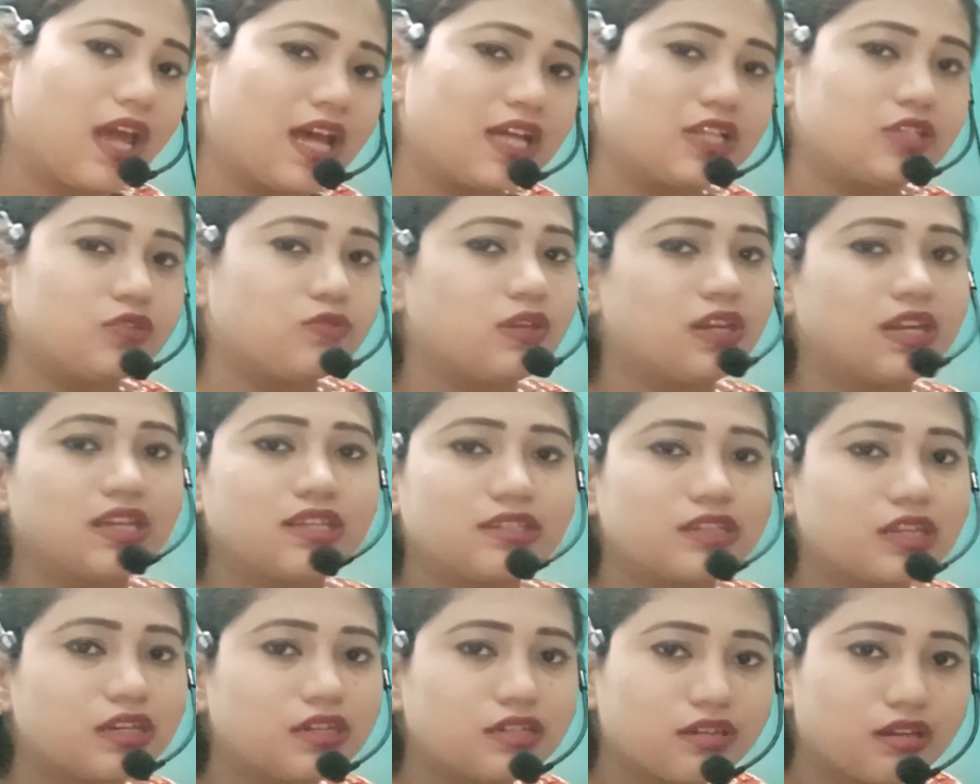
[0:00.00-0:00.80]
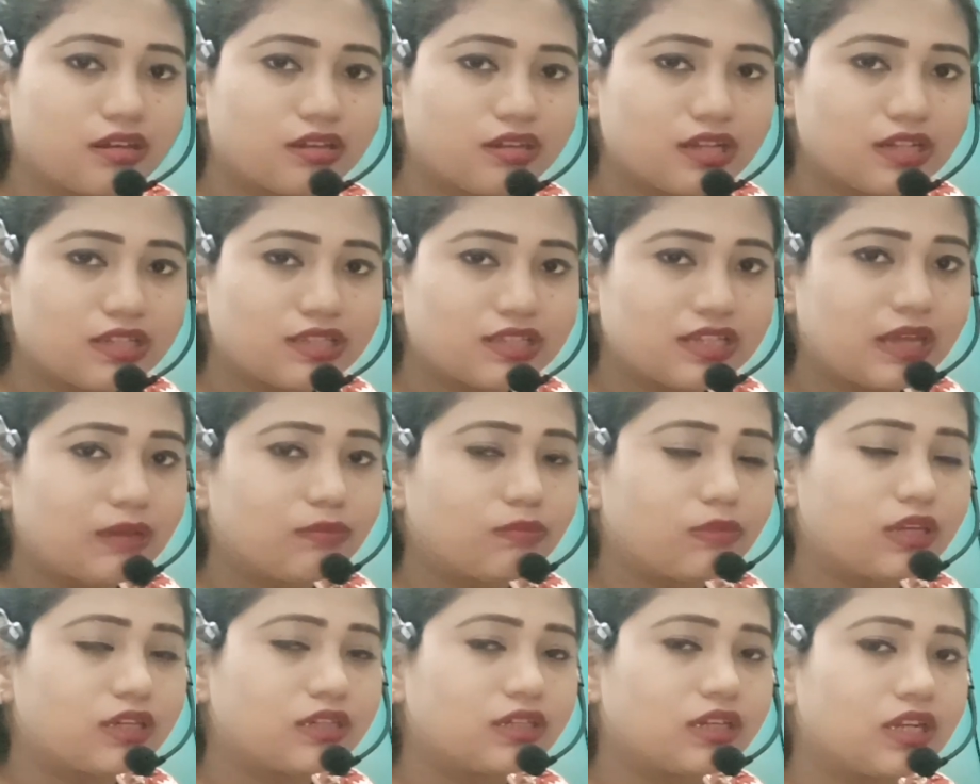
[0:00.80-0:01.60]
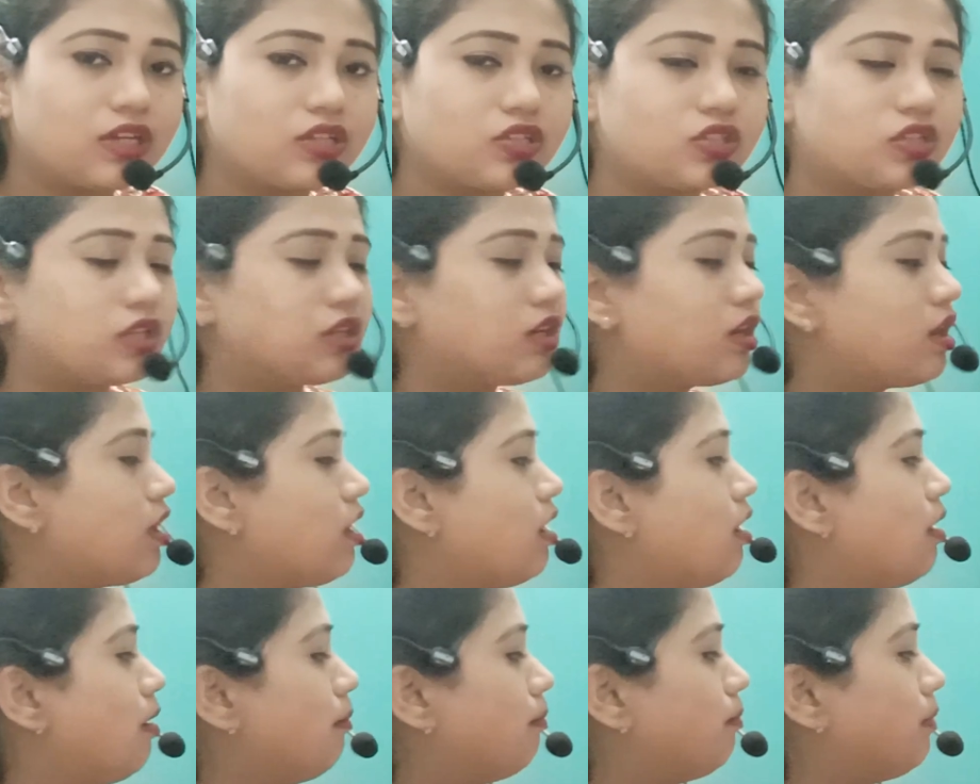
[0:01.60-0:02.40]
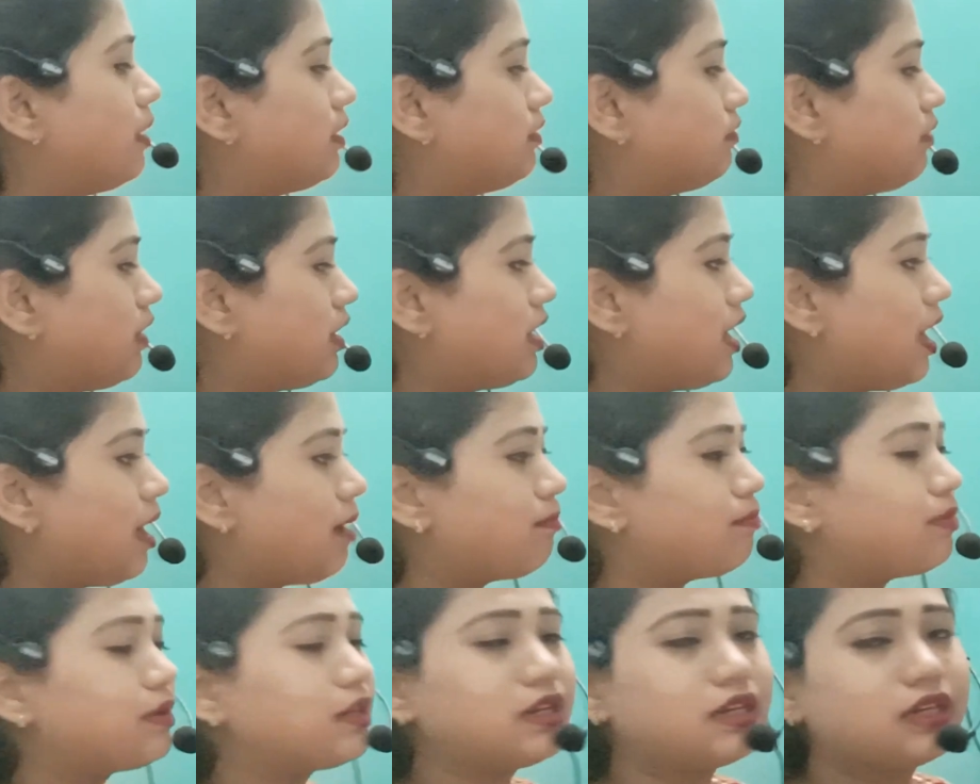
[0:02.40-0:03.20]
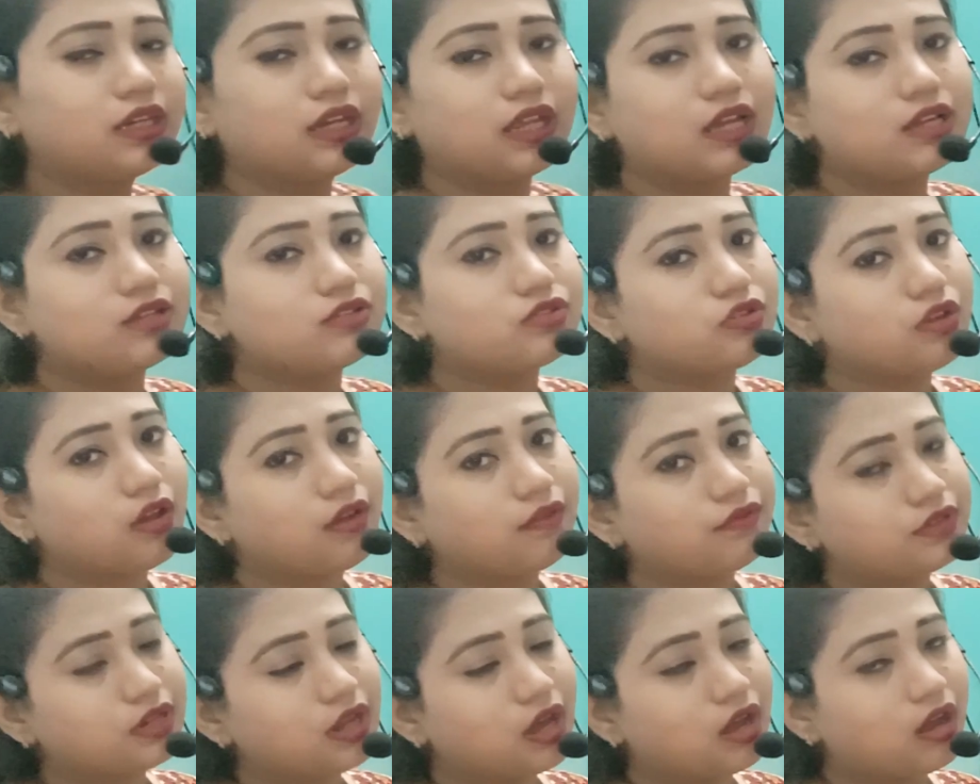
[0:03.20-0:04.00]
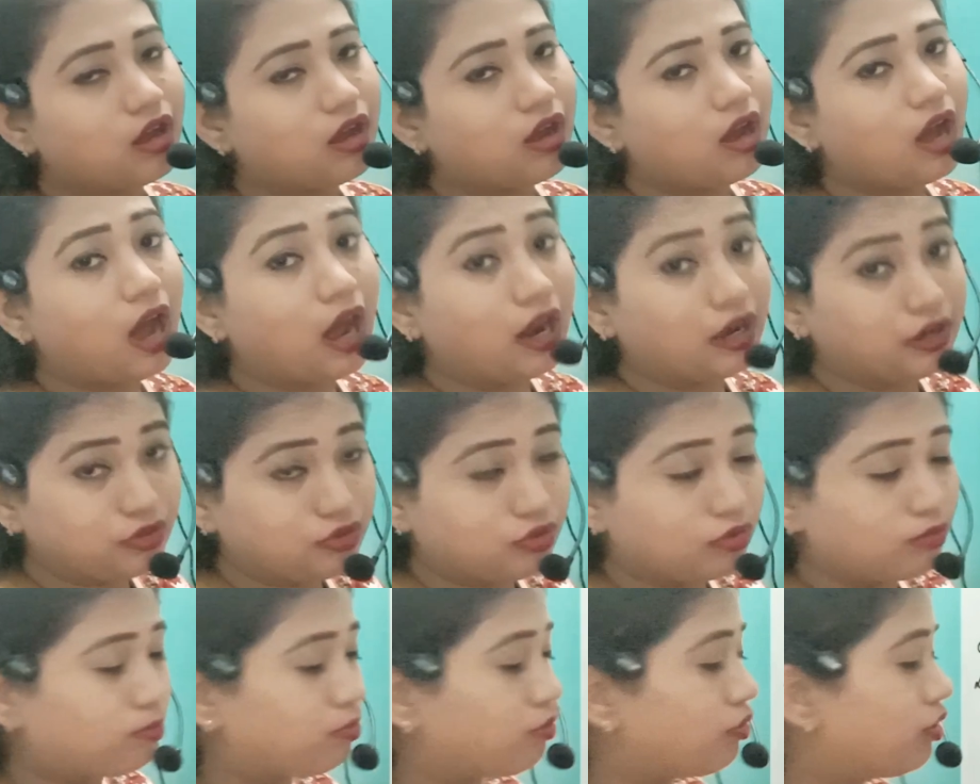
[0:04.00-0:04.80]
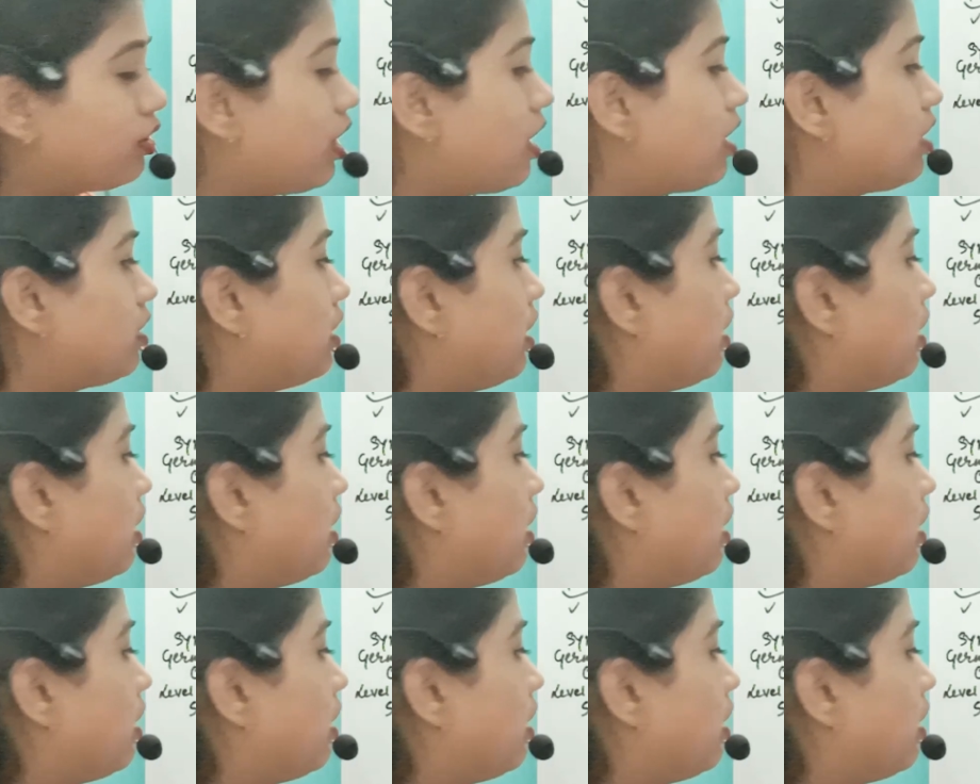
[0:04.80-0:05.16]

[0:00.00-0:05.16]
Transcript: as well as internal segmentation. But what happened in case of the arthropoda,